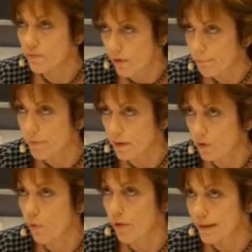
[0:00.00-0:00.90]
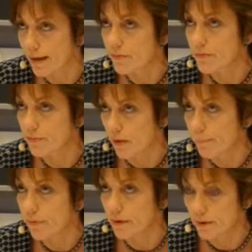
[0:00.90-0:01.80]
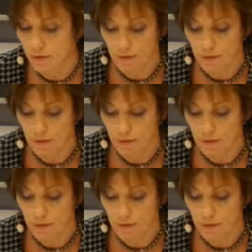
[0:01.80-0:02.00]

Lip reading: something or against something.